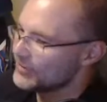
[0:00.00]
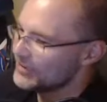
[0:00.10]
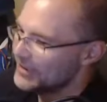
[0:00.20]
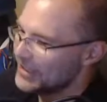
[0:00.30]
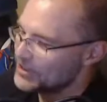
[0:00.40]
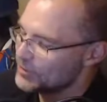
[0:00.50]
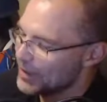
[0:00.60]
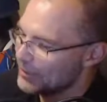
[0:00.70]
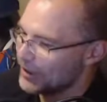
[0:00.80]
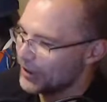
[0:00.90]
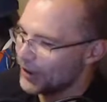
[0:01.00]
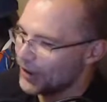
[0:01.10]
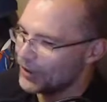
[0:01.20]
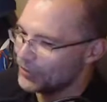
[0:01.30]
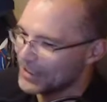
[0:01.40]
as you may recall,
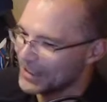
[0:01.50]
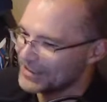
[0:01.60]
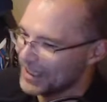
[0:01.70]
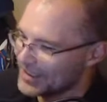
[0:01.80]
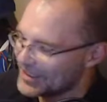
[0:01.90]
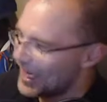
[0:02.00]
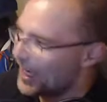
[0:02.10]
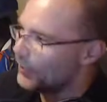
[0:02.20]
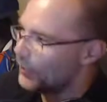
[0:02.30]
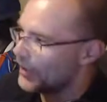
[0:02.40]
we got Dallas Cowboy